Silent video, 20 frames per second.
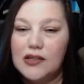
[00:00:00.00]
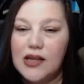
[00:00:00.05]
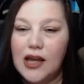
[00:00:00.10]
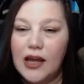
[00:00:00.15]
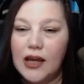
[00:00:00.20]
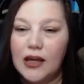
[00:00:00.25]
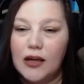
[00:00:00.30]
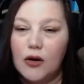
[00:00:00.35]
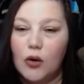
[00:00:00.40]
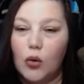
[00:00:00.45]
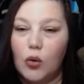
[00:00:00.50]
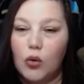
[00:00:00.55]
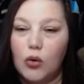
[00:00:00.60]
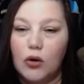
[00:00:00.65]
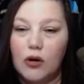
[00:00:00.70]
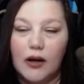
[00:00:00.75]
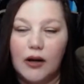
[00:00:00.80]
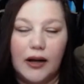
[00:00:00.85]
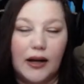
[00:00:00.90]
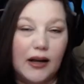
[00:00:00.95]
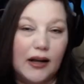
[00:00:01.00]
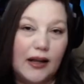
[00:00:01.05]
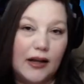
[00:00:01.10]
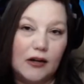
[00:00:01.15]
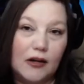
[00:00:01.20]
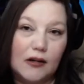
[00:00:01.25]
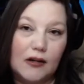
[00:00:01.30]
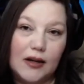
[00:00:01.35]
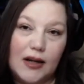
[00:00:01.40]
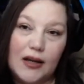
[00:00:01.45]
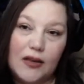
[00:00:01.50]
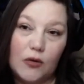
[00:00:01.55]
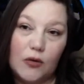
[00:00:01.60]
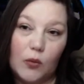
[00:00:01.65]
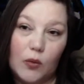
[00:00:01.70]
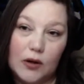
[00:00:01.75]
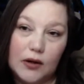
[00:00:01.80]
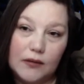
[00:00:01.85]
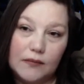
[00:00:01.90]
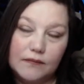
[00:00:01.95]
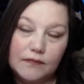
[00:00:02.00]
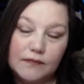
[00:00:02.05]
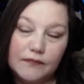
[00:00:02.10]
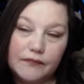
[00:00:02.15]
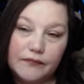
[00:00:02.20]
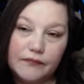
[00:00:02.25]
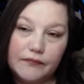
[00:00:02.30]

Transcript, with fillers: tank or in here. Either one.